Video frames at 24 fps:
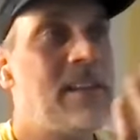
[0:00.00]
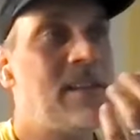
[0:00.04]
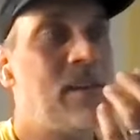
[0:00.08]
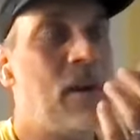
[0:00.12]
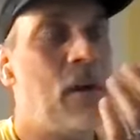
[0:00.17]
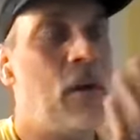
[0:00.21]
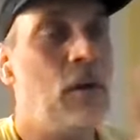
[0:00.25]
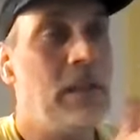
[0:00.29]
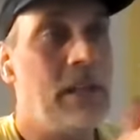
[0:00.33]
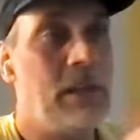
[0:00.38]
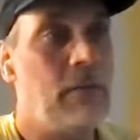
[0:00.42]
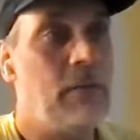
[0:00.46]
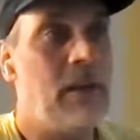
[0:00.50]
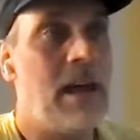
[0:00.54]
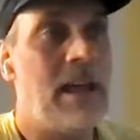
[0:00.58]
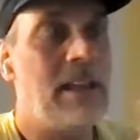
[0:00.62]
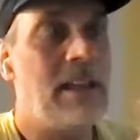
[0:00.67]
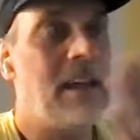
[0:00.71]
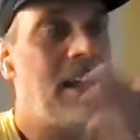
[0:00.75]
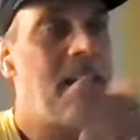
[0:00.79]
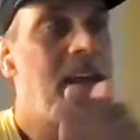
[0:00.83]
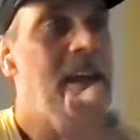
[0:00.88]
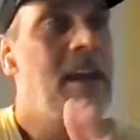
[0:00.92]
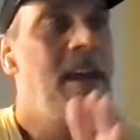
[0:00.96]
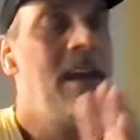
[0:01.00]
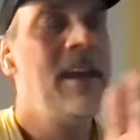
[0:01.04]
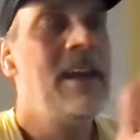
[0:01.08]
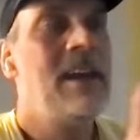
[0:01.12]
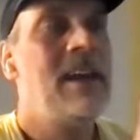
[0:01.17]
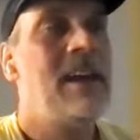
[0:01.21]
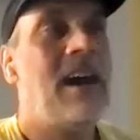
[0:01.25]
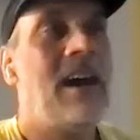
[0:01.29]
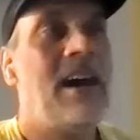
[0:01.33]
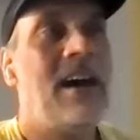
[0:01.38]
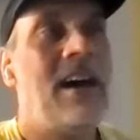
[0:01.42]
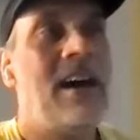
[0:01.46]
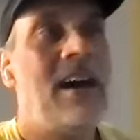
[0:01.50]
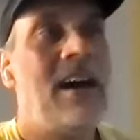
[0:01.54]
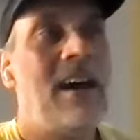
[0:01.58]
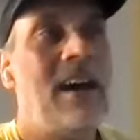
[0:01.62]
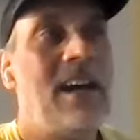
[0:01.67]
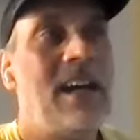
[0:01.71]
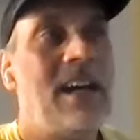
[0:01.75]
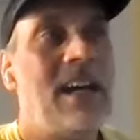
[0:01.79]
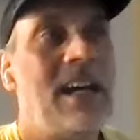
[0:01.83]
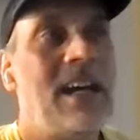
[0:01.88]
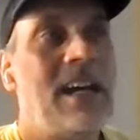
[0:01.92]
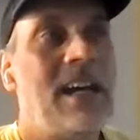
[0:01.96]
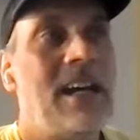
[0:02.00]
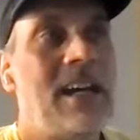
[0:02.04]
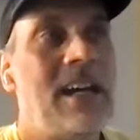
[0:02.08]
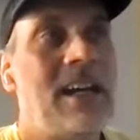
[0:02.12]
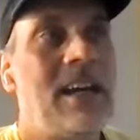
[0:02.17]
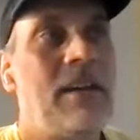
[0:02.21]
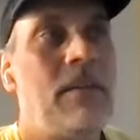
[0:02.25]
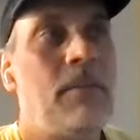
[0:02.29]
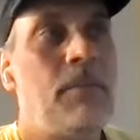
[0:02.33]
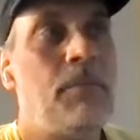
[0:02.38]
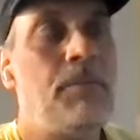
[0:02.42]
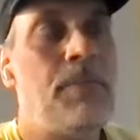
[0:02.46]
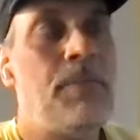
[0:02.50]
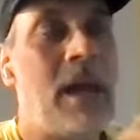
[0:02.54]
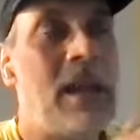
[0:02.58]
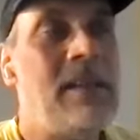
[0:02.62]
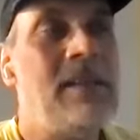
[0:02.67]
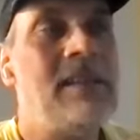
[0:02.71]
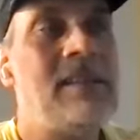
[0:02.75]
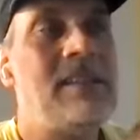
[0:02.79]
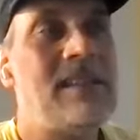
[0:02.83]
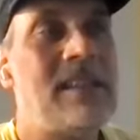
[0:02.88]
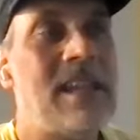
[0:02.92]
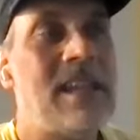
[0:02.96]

this holy relic, Ben